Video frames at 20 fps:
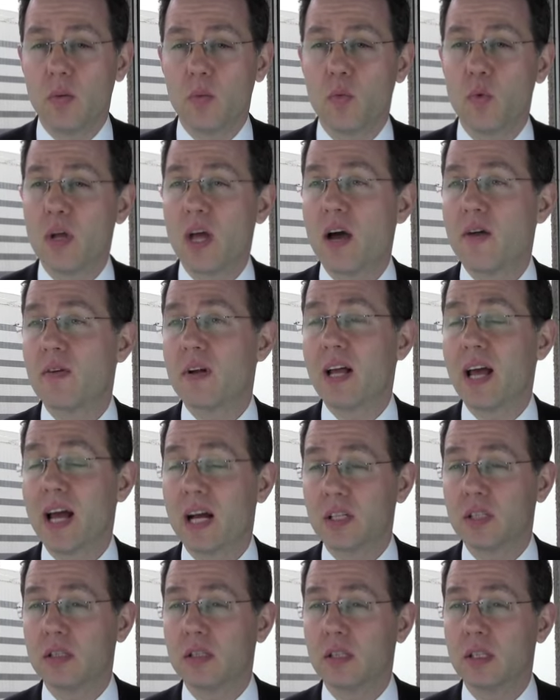We have an
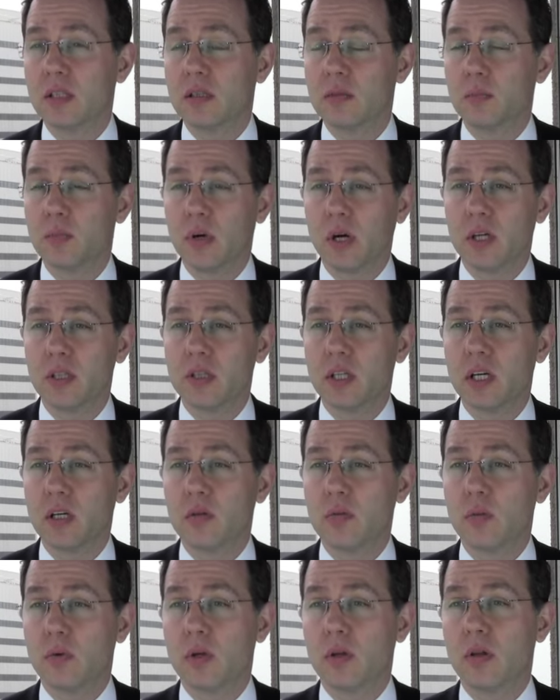excellent
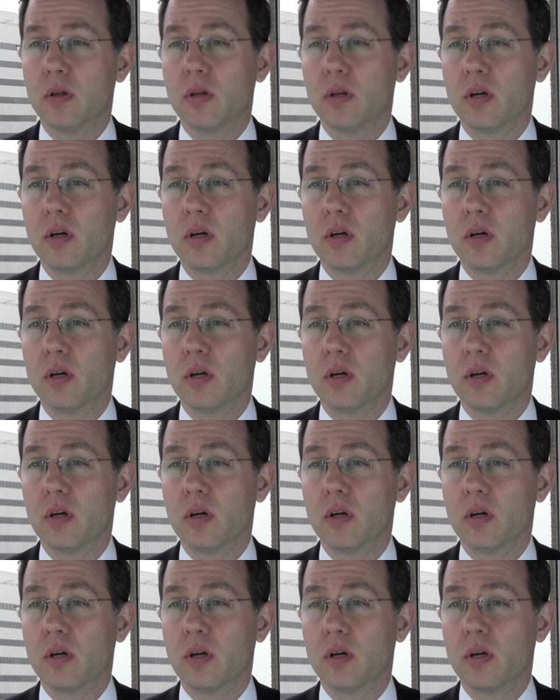project with